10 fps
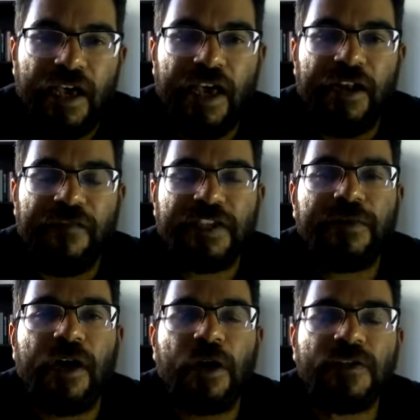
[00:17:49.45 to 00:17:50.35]
an
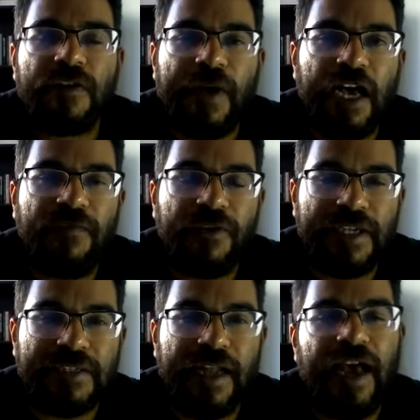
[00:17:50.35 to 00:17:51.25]
investment goes from
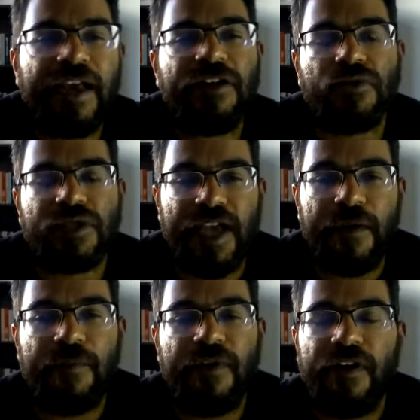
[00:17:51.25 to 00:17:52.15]
IFRS 9 to
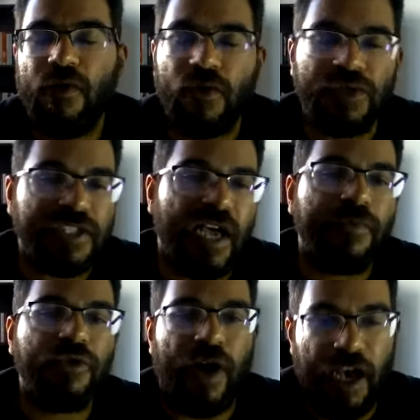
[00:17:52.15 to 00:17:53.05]
sub or
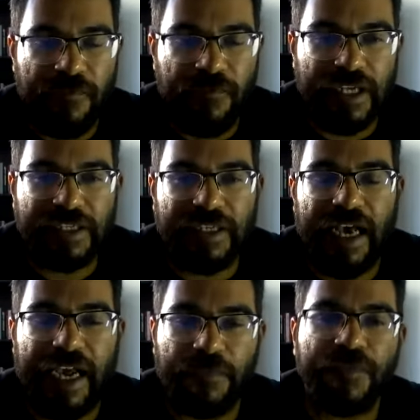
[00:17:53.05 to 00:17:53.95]
sub to IFRS
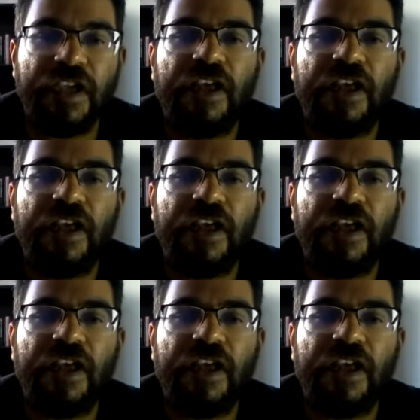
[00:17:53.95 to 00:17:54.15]
9.